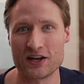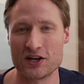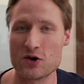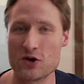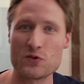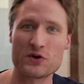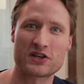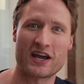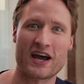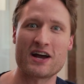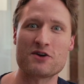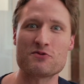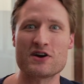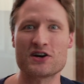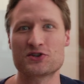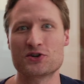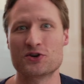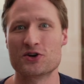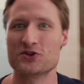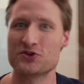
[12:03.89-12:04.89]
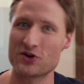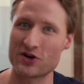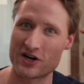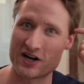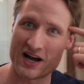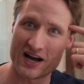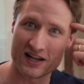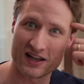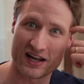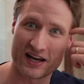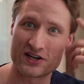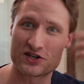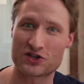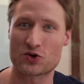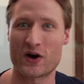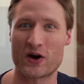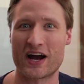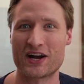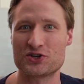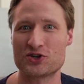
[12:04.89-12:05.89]
You know, with cataract surgery, you're not like
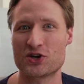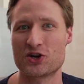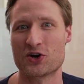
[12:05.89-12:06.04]
scratching